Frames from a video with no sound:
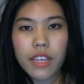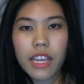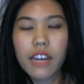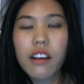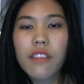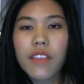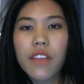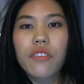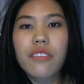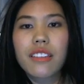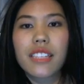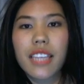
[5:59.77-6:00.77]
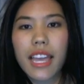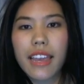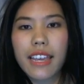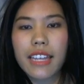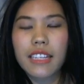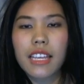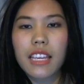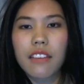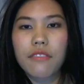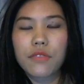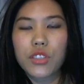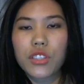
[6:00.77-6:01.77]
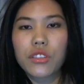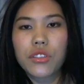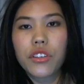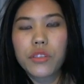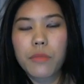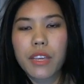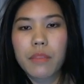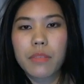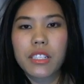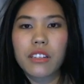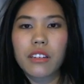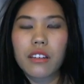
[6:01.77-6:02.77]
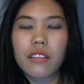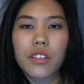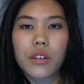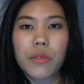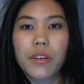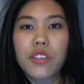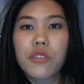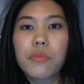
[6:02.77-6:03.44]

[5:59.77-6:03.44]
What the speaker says: And I have everything to gain if she shows me a new